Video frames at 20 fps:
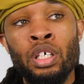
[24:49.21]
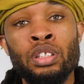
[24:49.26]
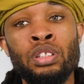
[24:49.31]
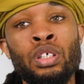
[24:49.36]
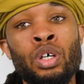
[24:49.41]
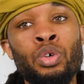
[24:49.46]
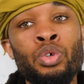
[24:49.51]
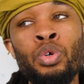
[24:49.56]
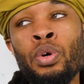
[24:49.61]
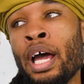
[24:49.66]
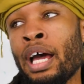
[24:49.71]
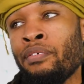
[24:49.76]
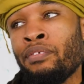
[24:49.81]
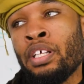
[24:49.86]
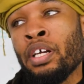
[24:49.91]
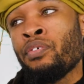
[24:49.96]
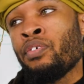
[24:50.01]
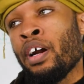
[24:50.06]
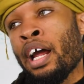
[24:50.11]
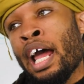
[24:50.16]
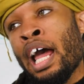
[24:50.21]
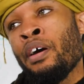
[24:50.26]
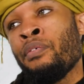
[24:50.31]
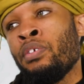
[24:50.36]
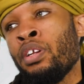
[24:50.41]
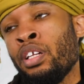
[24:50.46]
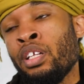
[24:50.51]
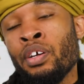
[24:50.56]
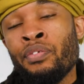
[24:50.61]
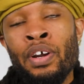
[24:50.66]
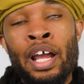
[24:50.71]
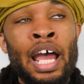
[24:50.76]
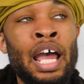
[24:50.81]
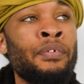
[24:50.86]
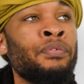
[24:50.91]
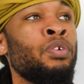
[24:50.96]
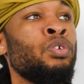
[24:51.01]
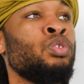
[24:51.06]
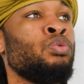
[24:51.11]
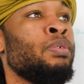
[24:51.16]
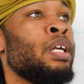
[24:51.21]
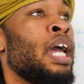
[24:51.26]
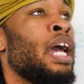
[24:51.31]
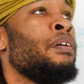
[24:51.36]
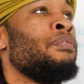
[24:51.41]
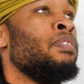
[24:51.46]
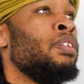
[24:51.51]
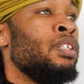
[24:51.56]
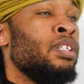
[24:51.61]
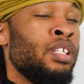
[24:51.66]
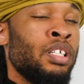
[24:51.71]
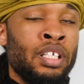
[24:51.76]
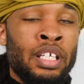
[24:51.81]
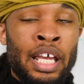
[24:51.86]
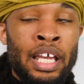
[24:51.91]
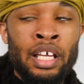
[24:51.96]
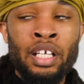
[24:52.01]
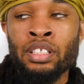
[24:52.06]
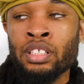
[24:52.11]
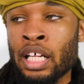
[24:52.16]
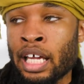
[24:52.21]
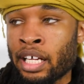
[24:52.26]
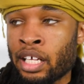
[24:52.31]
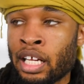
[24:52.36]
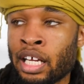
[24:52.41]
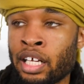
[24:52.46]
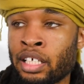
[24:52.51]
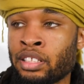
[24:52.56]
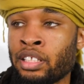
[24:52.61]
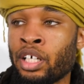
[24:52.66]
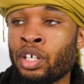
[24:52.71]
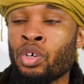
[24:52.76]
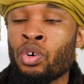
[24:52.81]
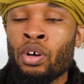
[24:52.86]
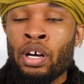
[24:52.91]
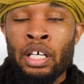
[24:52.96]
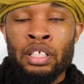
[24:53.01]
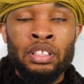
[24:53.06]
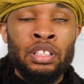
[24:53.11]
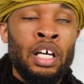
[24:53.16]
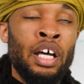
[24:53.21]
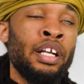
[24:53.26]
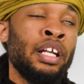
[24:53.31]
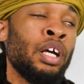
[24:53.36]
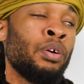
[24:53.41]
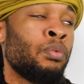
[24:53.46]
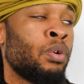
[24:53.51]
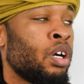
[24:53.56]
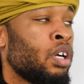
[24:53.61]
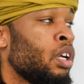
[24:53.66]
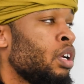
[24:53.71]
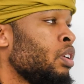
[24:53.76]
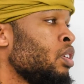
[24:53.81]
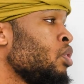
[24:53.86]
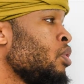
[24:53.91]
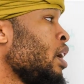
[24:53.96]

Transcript: So you have different avenues. The different avenues we have today is like I said, going outside networking.